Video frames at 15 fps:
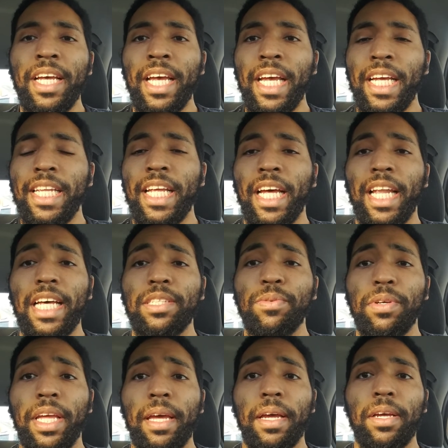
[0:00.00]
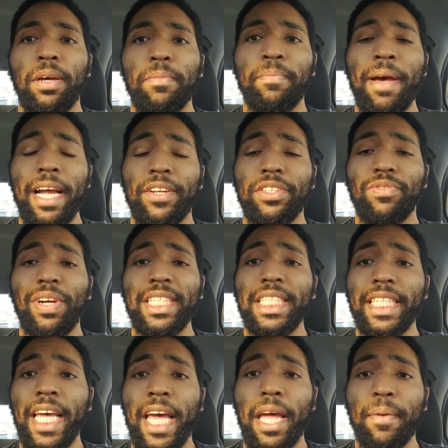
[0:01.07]
And then Gillespie will get back to his wrestling
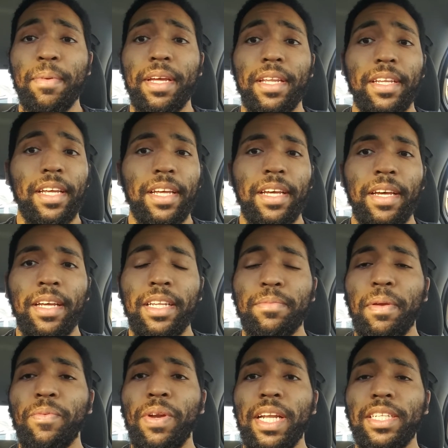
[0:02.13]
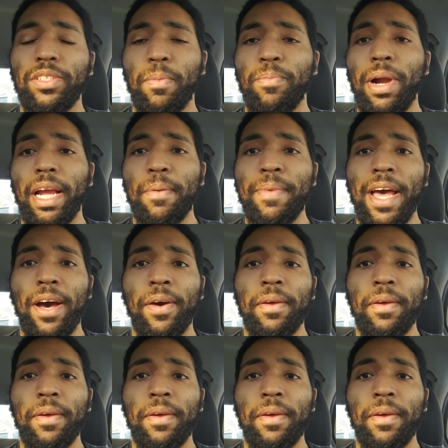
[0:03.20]
game and just be relentless on breaking him down.